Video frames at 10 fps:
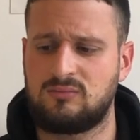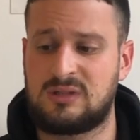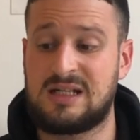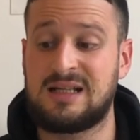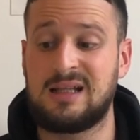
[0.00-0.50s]

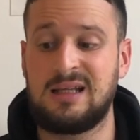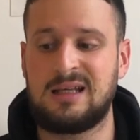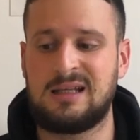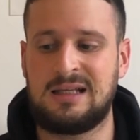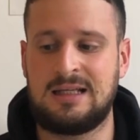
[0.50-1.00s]

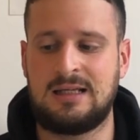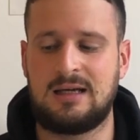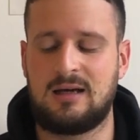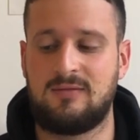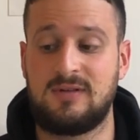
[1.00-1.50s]
clearly
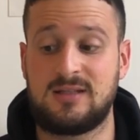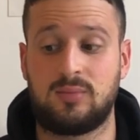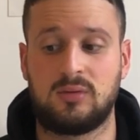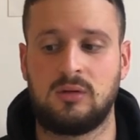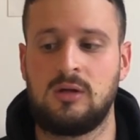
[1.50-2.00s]

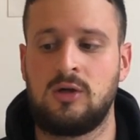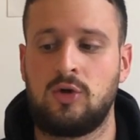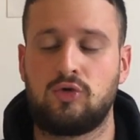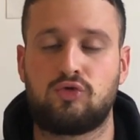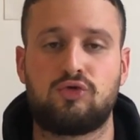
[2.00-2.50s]
visible
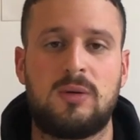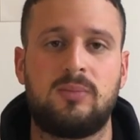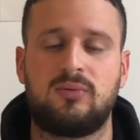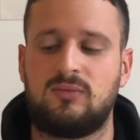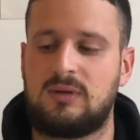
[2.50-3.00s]

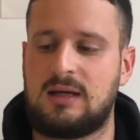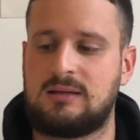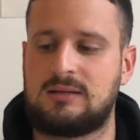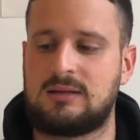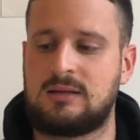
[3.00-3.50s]
grip
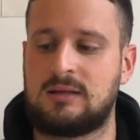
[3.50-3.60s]
that